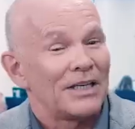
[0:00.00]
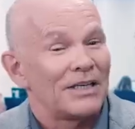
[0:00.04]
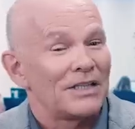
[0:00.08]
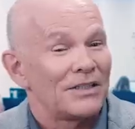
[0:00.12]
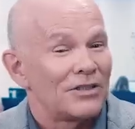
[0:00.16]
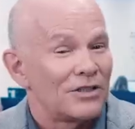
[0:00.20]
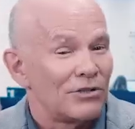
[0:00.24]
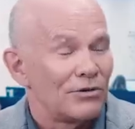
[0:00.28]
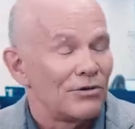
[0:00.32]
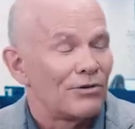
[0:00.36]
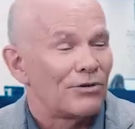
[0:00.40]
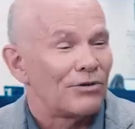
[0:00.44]
I
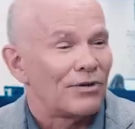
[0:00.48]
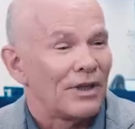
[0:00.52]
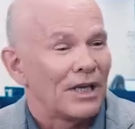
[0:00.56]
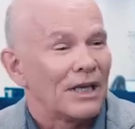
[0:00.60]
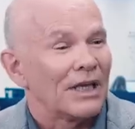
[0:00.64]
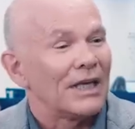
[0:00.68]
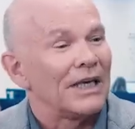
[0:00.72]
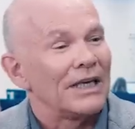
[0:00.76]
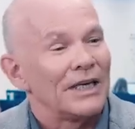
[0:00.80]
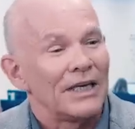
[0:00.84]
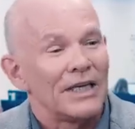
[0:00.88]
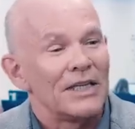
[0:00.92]
do
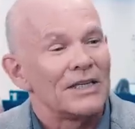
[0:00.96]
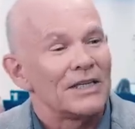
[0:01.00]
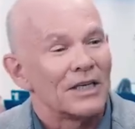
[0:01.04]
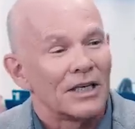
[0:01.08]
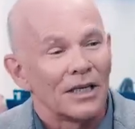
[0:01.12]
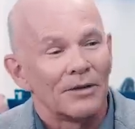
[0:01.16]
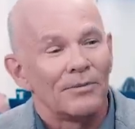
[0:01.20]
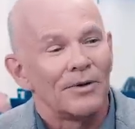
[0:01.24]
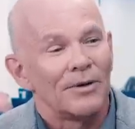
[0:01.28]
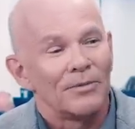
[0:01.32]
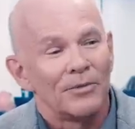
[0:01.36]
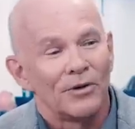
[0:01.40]
think he needs a
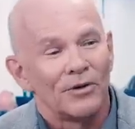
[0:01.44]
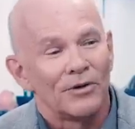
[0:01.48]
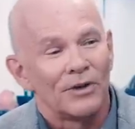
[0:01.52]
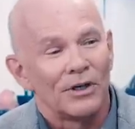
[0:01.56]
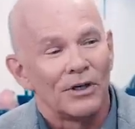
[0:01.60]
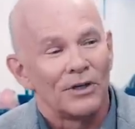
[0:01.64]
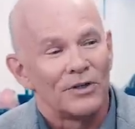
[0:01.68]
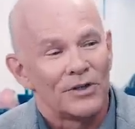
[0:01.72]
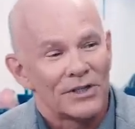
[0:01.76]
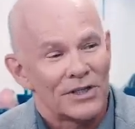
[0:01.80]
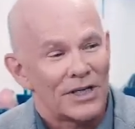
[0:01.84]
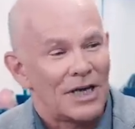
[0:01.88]
little bit more of
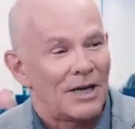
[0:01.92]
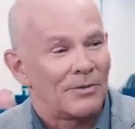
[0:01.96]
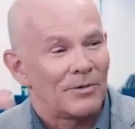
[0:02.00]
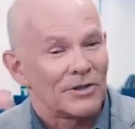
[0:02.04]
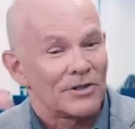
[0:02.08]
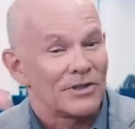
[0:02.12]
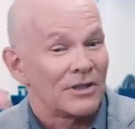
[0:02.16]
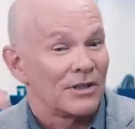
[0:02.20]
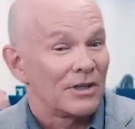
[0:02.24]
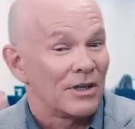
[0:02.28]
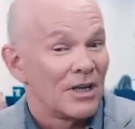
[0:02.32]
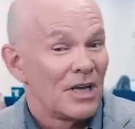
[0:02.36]
the Lewis
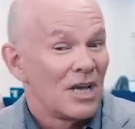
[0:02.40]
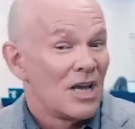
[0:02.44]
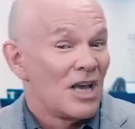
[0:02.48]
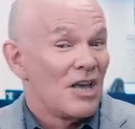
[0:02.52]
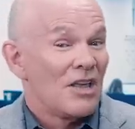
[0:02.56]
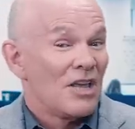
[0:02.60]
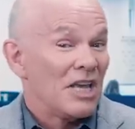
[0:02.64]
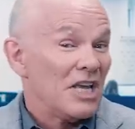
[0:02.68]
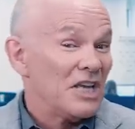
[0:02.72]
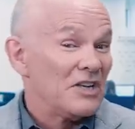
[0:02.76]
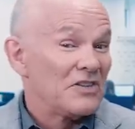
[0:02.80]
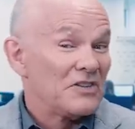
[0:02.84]
Hamilton.
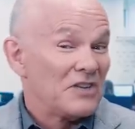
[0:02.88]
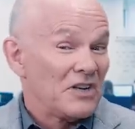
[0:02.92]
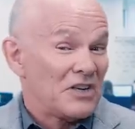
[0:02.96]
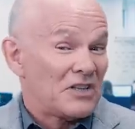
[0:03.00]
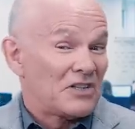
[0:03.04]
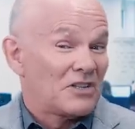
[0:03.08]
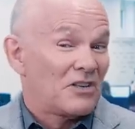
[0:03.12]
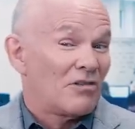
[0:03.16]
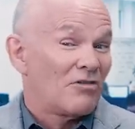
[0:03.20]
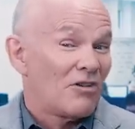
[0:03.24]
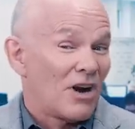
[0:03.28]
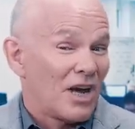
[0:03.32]
Is
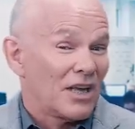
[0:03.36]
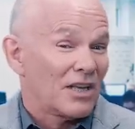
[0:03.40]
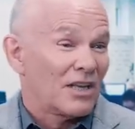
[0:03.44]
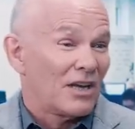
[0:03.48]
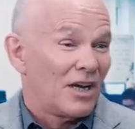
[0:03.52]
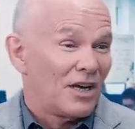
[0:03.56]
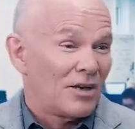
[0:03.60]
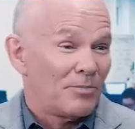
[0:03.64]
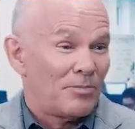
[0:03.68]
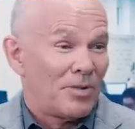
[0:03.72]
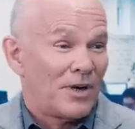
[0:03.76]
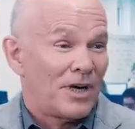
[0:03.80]
this the right
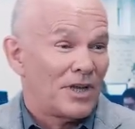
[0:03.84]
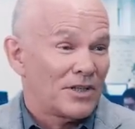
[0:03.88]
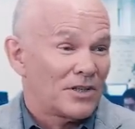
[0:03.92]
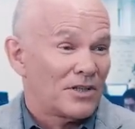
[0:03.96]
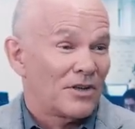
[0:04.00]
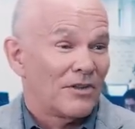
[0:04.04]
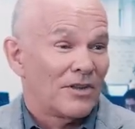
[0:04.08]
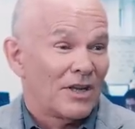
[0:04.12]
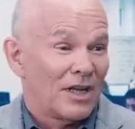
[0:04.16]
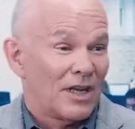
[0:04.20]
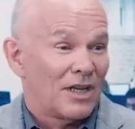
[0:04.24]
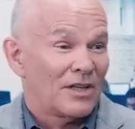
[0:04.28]
guy to
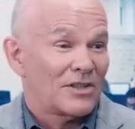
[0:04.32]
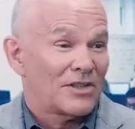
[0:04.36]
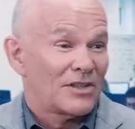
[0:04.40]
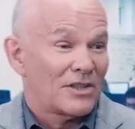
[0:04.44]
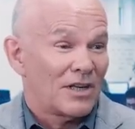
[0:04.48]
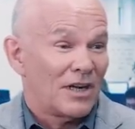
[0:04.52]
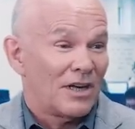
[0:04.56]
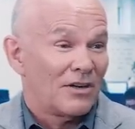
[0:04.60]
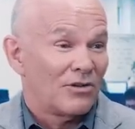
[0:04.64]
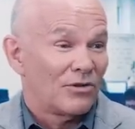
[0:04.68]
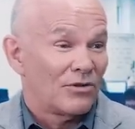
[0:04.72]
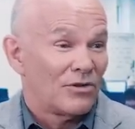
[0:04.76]
pass on the
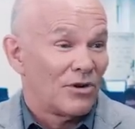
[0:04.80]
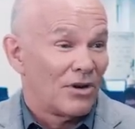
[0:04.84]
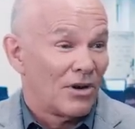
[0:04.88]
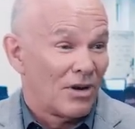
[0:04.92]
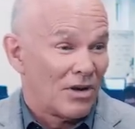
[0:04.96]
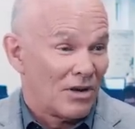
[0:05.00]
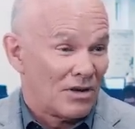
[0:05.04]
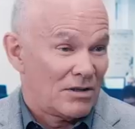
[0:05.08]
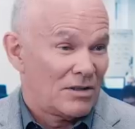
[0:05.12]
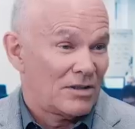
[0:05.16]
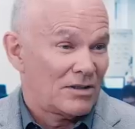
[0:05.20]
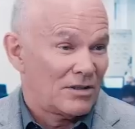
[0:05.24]
outside or
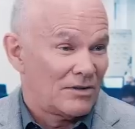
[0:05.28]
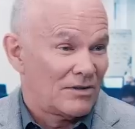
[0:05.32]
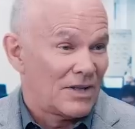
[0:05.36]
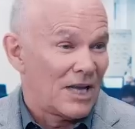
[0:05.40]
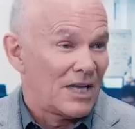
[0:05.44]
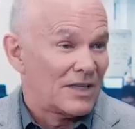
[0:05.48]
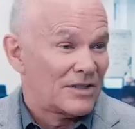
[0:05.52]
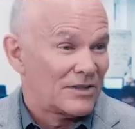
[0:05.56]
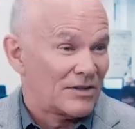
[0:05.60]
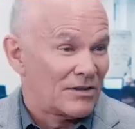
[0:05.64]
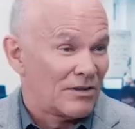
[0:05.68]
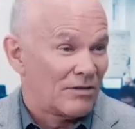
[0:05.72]
not?
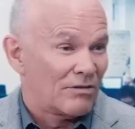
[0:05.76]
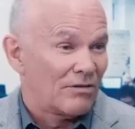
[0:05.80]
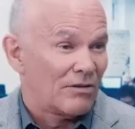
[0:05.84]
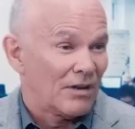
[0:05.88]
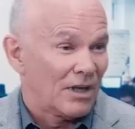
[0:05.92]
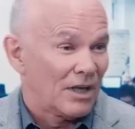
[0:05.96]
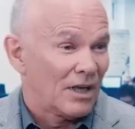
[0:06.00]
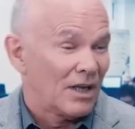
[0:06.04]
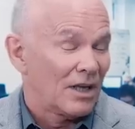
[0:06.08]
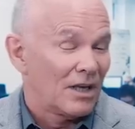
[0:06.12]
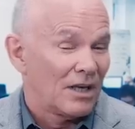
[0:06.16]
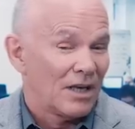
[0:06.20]
That's the
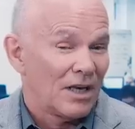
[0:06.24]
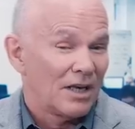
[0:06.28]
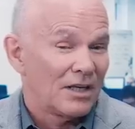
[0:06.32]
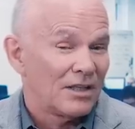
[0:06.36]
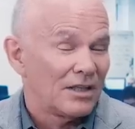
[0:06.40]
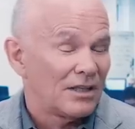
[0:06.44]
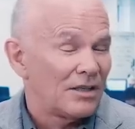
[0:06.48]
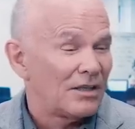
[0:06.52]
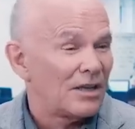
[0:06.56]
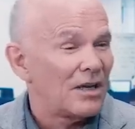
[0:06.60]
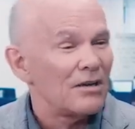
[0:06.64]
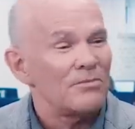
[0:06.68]
thing.
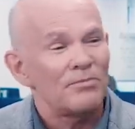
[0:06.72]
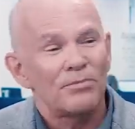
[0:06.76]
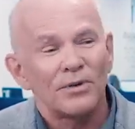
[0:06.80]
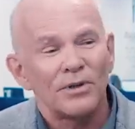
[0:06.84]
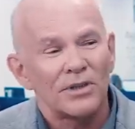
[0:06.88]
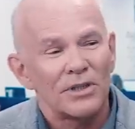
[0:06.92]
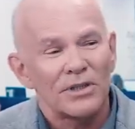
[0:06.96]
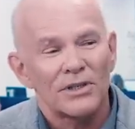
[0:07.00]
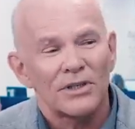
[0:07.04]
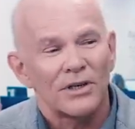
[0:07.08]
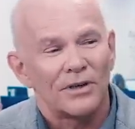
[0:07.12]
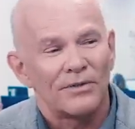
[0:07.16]
And you don't
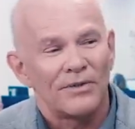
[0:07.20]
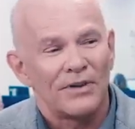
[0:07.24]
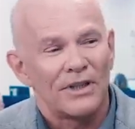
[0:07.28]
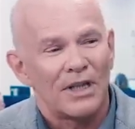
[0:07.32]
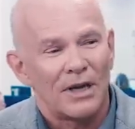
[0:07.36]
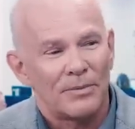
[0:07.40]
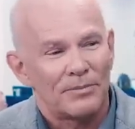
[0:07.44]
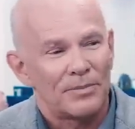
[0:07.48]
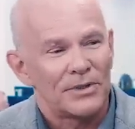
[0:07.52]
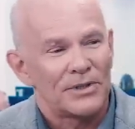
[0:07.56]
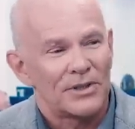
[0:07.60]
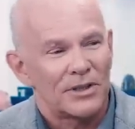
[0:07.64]
put yourself in
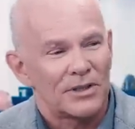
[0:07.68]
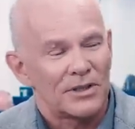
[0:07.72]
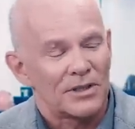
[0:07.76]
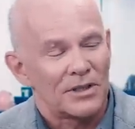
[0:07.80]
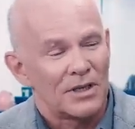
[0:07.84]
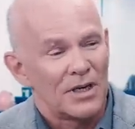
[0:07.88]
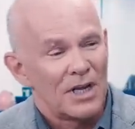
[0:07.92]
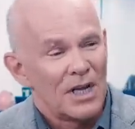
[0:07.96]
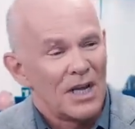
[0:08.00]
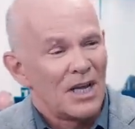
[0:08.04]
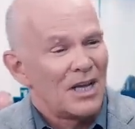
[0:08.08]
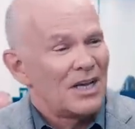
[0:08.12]
that
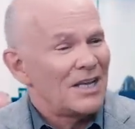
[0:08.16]
position.